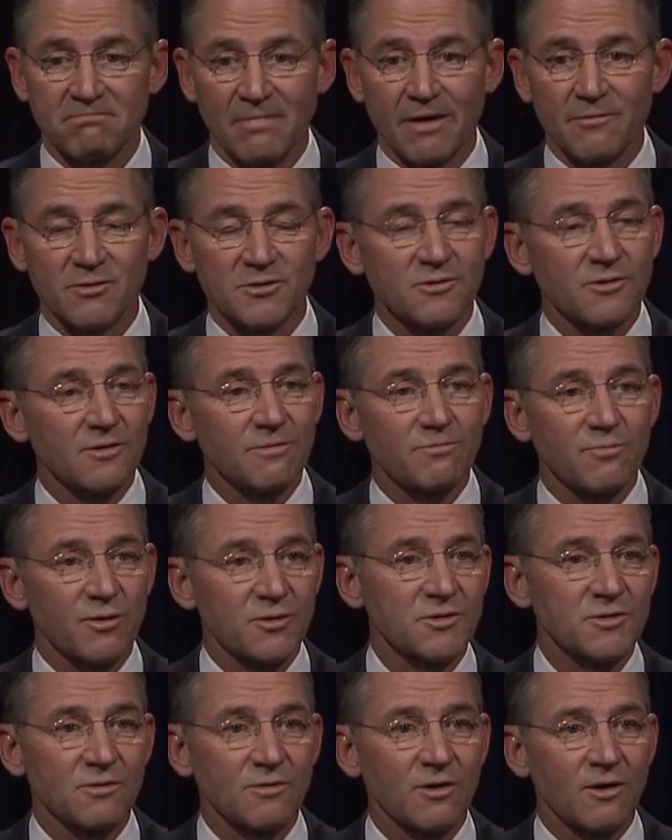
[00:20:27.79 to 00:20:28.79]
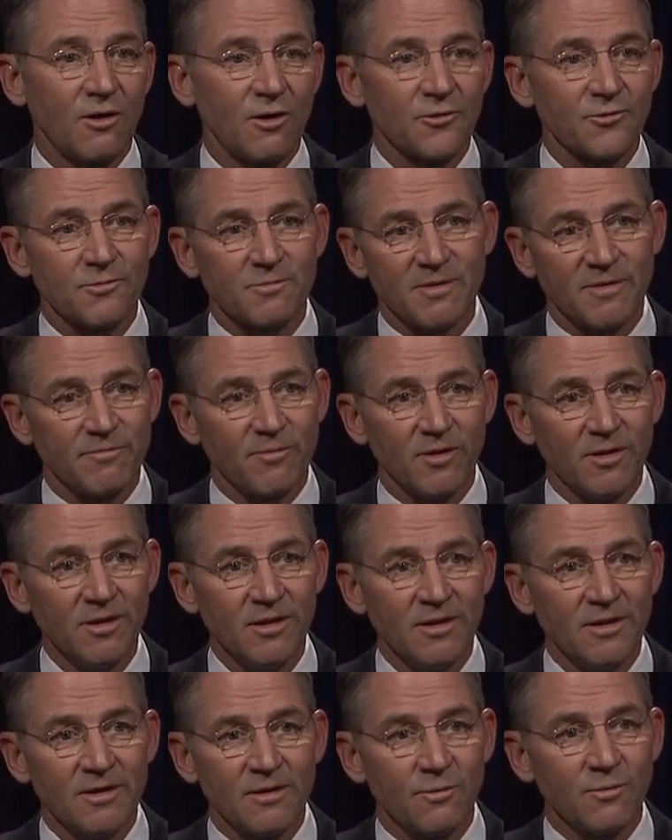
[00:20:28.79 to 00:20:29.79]
I return personal calls from people.
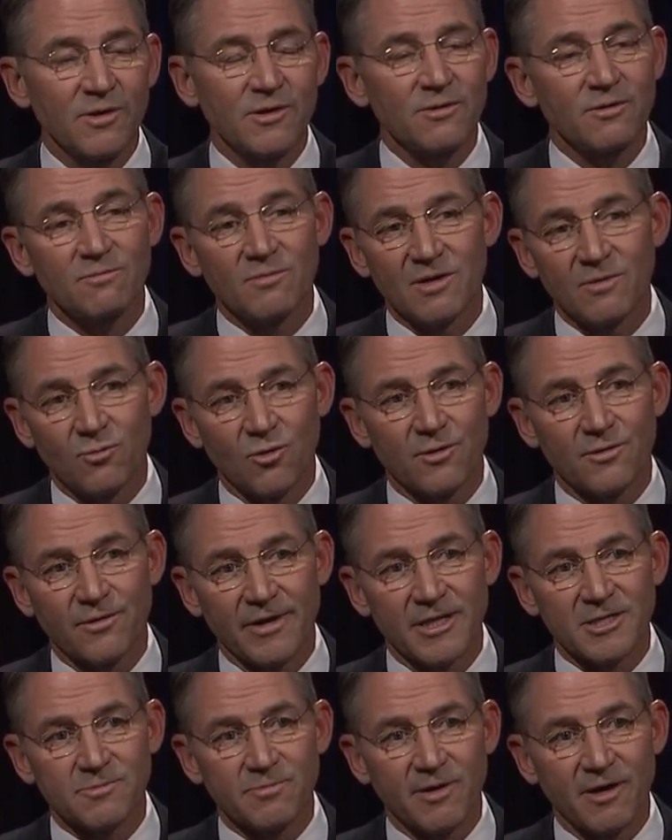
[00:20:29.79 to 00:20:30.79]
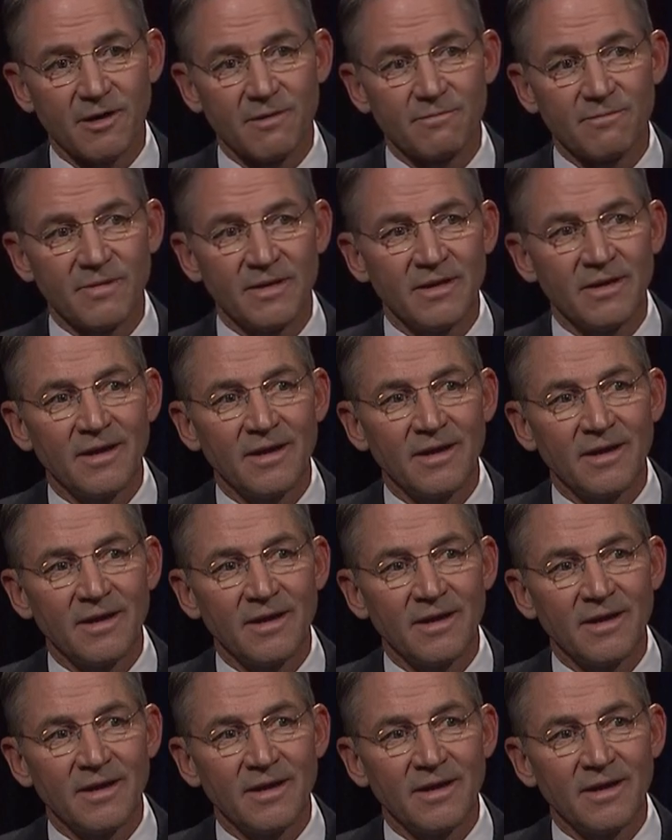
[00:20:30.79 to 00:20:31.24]
We couldn't be more transparent.